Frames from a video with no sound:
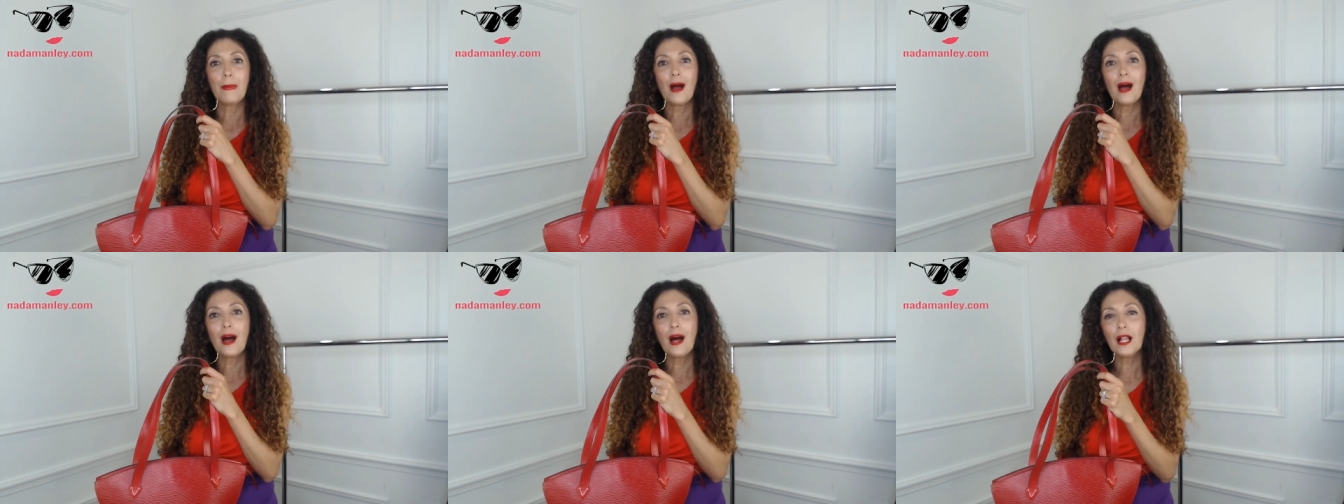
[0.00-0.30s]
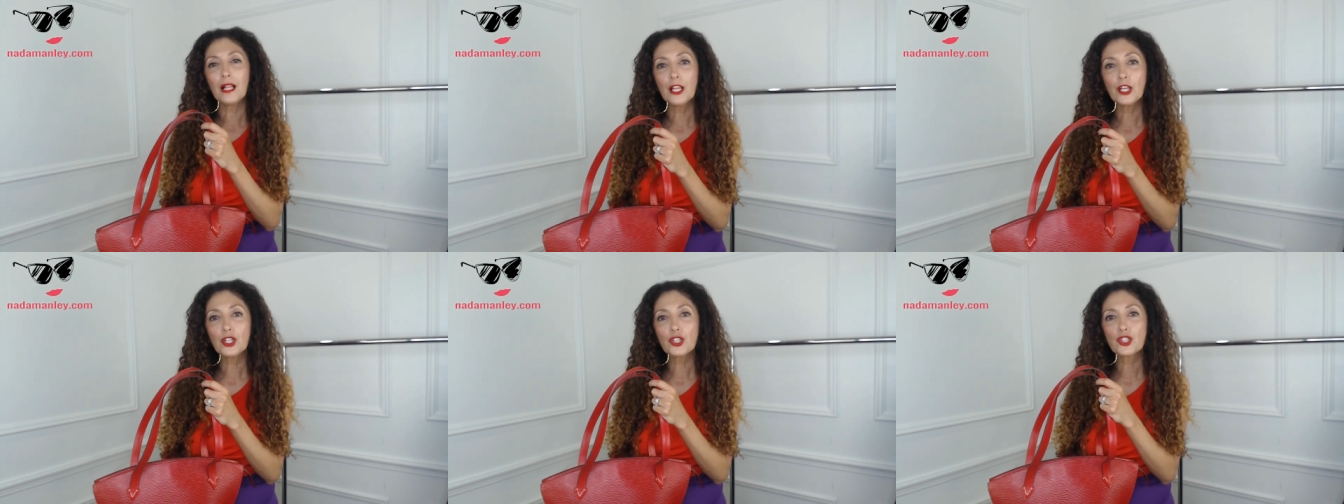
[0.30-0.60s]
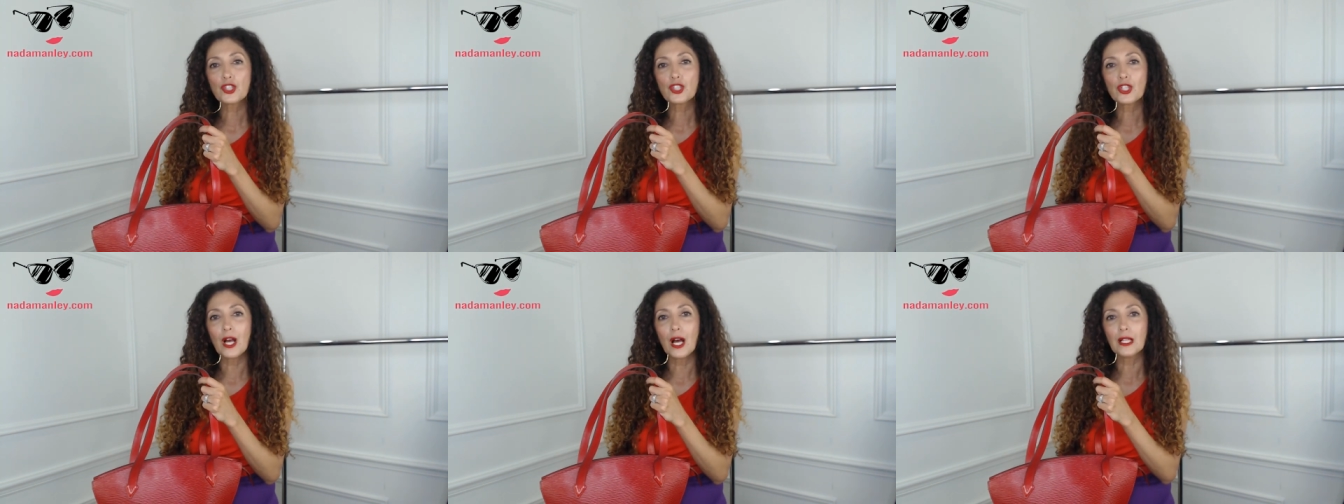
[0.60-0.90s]

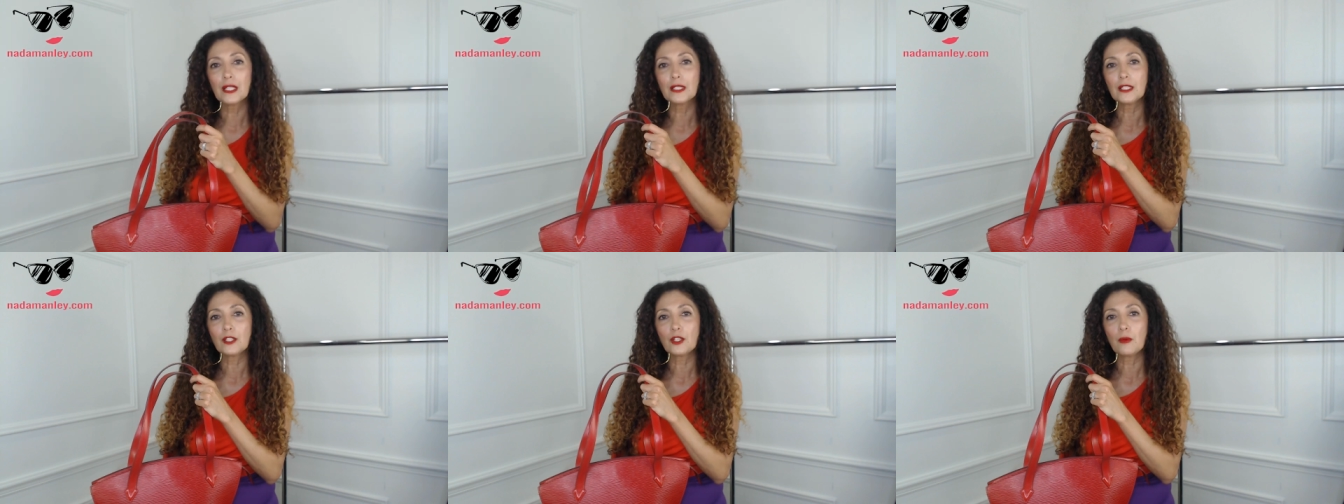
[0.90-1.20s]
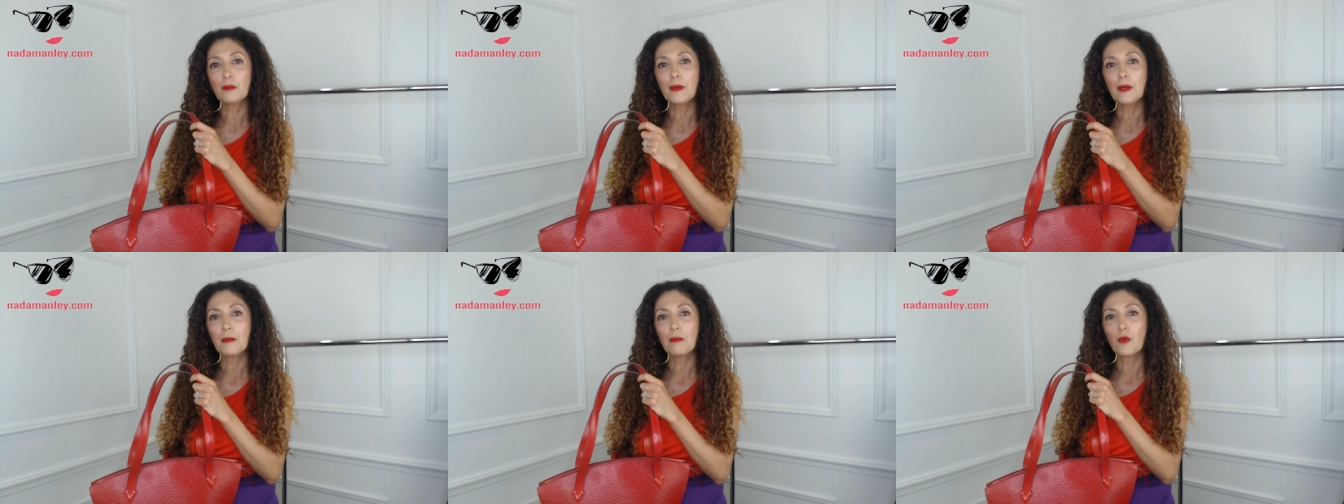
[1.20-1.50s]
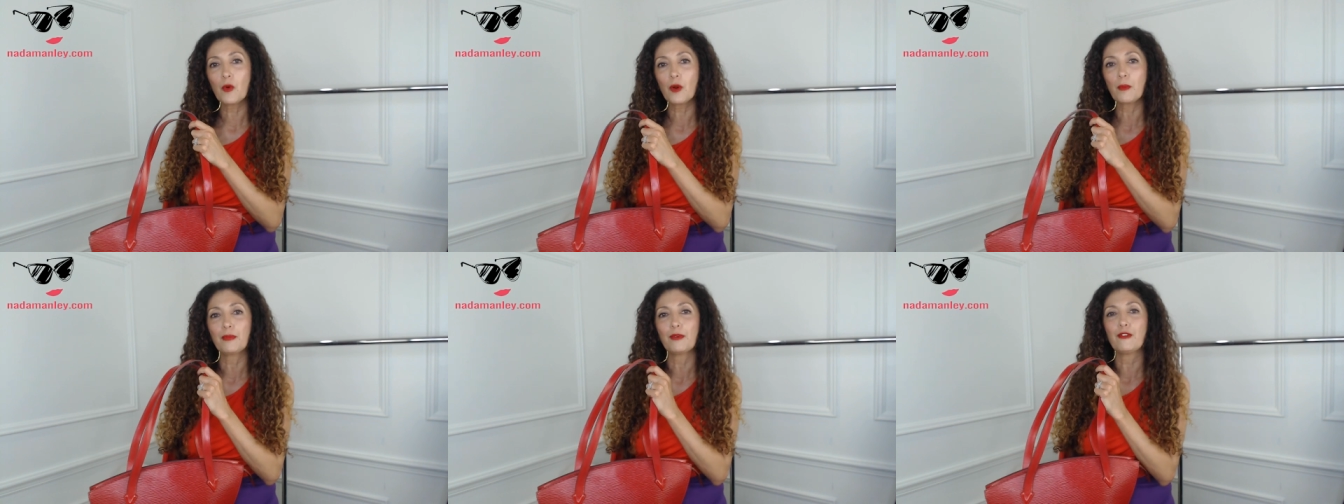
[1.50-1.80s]
polished, a little bit
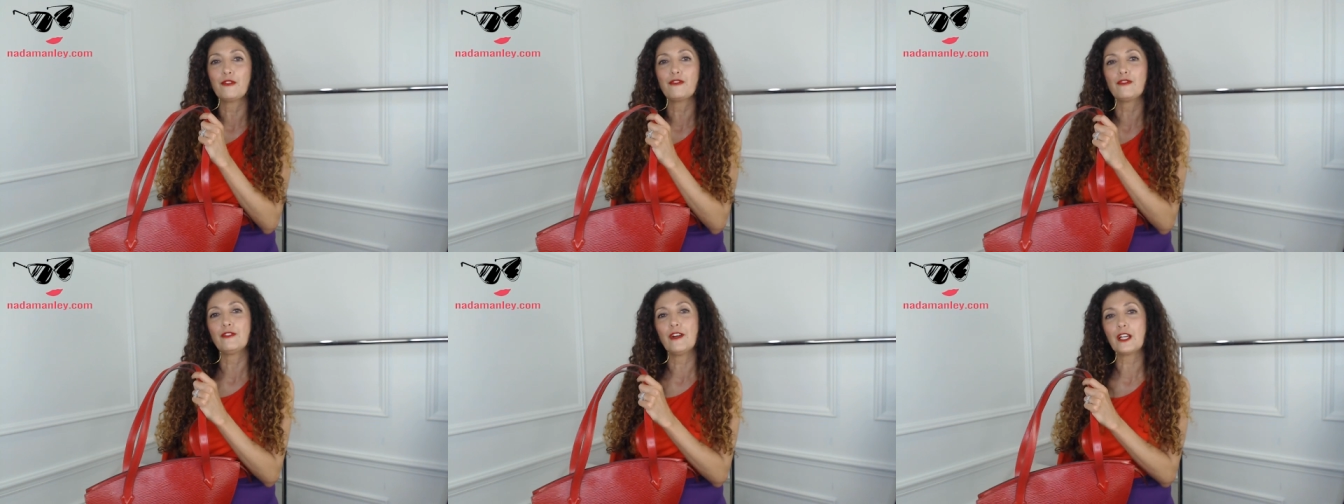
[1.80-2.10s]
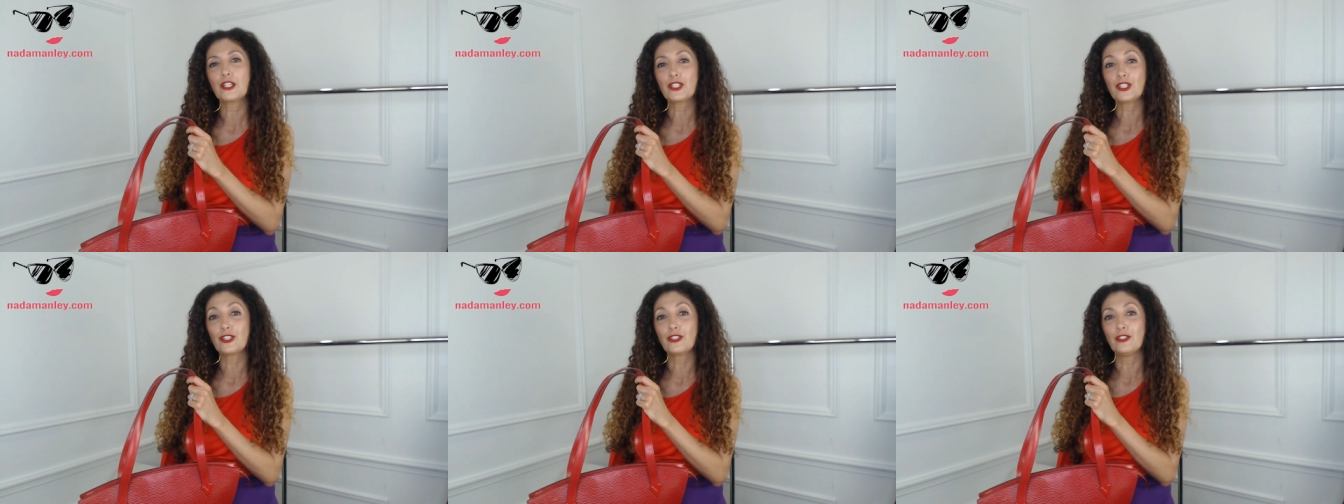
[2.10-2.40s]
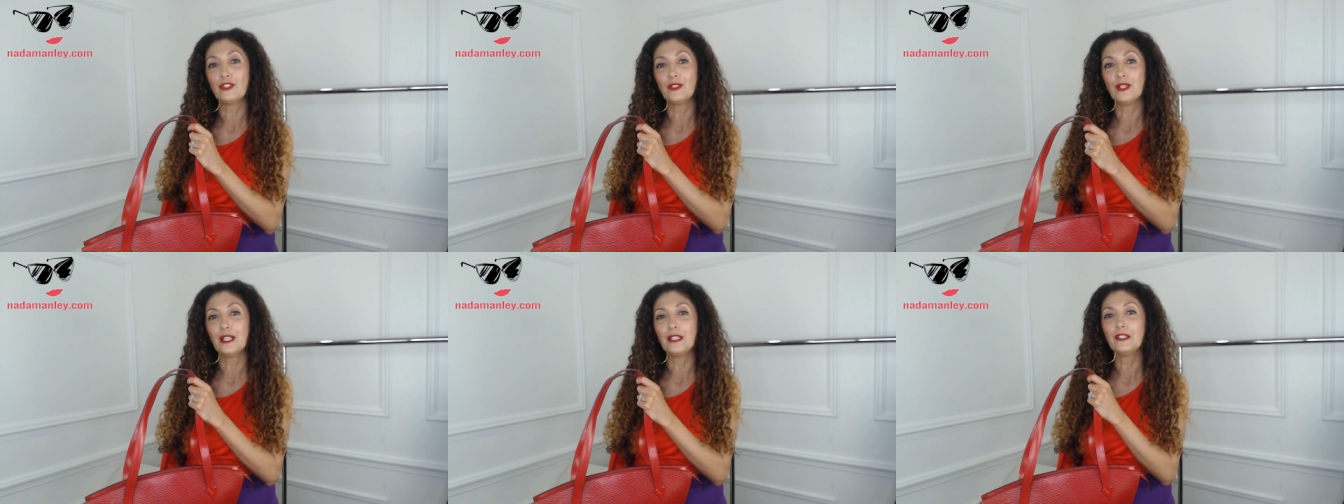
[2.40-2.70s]
more professional,